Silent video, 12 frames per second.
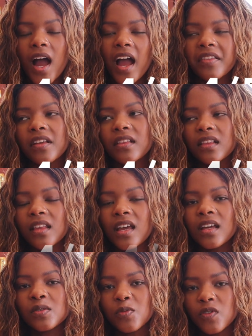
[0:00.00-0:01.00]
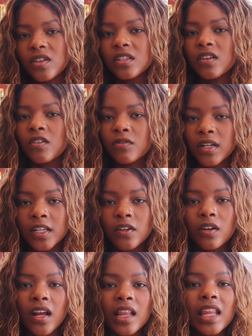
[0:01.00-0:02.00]
I think that their smoothies are really
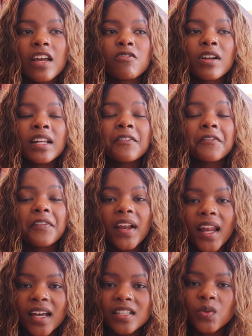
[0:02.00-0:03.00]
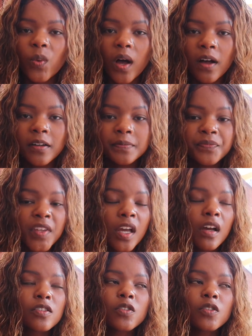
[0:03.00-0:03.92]
good and they're really filling as well.